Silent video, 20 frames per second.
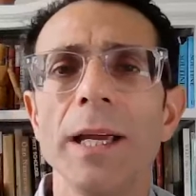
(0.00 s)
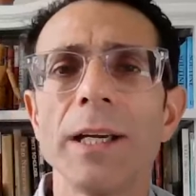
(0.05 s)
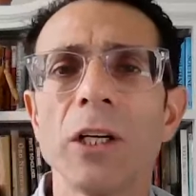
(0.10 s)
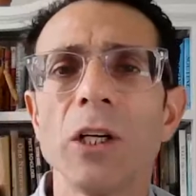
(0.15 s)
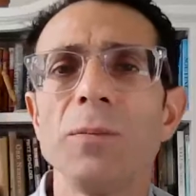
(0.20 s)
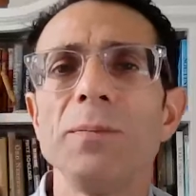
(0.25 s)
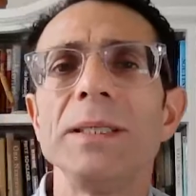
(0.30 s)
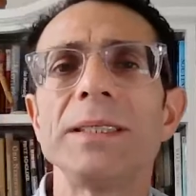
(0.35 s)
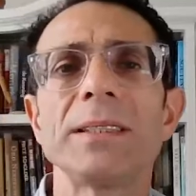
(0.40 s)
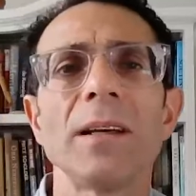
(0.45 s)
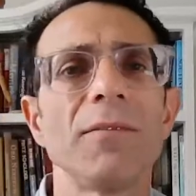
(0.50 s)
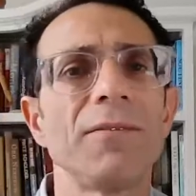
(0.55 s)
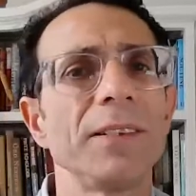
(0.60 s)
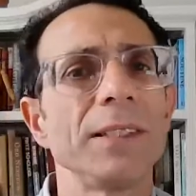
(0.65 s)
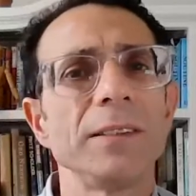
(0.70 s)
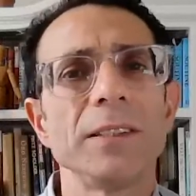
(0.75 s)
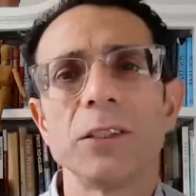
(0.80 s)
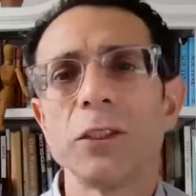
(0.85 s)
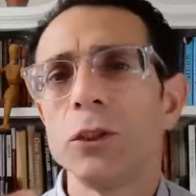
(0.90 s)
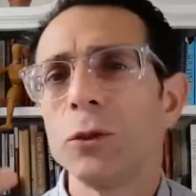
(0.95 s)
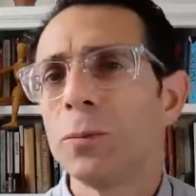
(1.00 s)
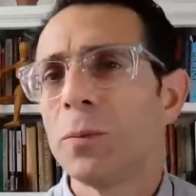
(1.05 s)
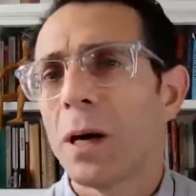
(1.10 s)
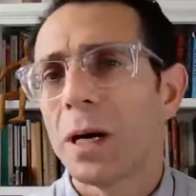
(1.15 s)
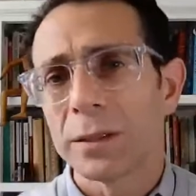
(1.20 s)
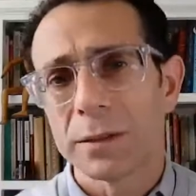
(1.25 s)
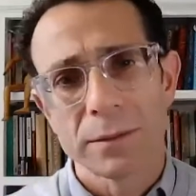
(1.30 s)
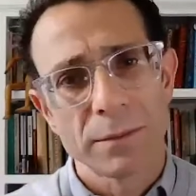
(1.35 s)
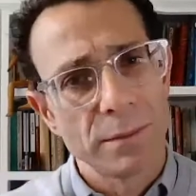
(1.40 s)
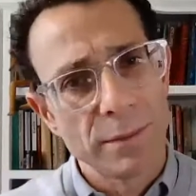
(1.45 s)
it could be something that you
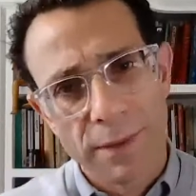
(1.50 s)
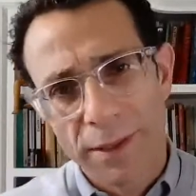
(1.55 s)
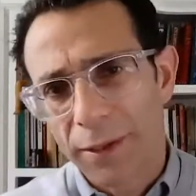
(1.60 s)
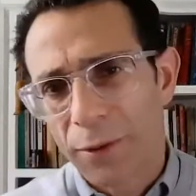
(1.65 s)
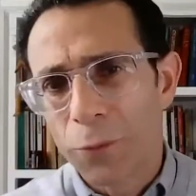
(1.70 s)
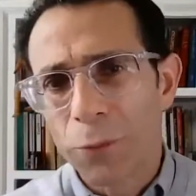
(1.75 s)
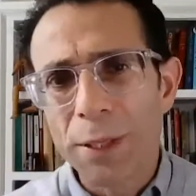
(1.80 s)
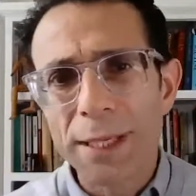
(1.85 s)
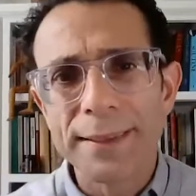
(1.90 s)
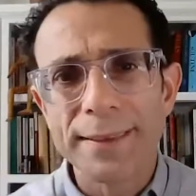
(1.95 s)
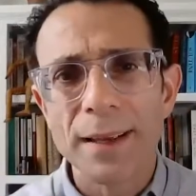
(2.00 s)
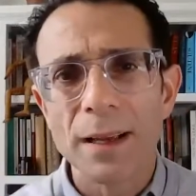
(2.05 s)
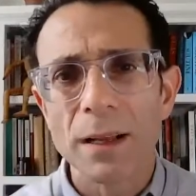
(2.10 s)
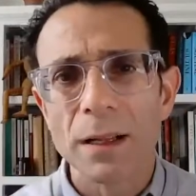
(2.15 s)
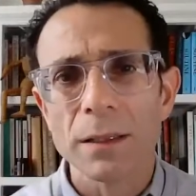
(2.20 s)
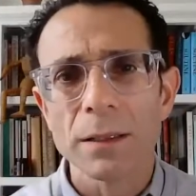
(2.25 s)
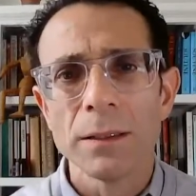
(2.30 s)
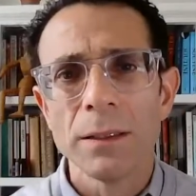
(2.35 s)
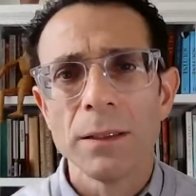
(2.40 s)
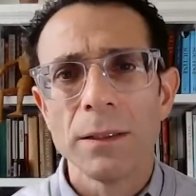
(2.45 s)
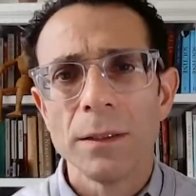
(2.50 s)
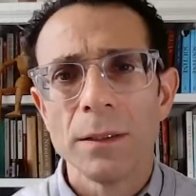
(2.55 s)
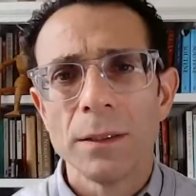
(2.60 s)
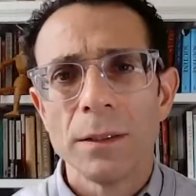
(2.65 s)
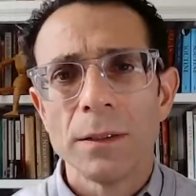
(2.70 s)
bought in retail.